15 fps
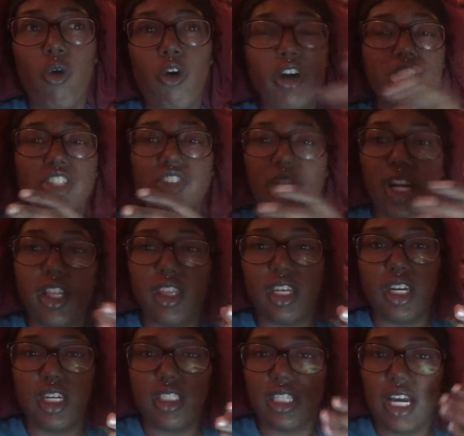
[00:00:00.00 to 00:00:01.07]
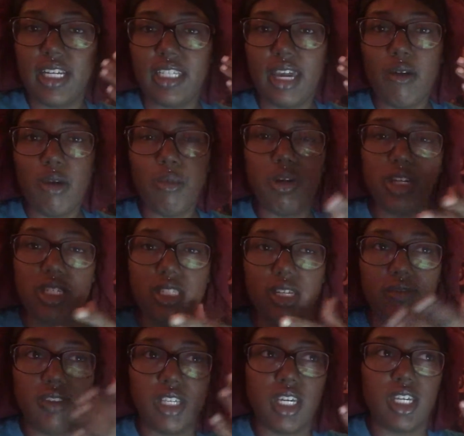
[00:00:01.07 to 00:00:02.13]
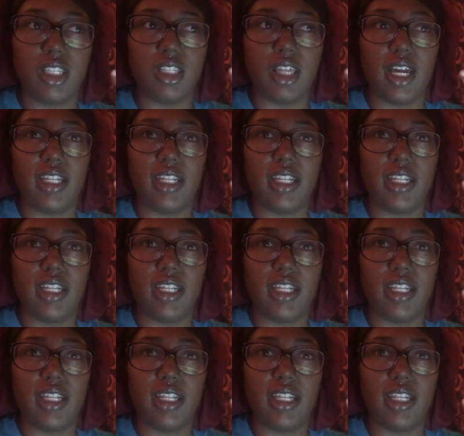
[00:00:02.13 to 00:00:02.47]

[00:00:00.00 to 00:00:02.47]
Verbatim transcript: orchestrating things. Like they were putting stuff together.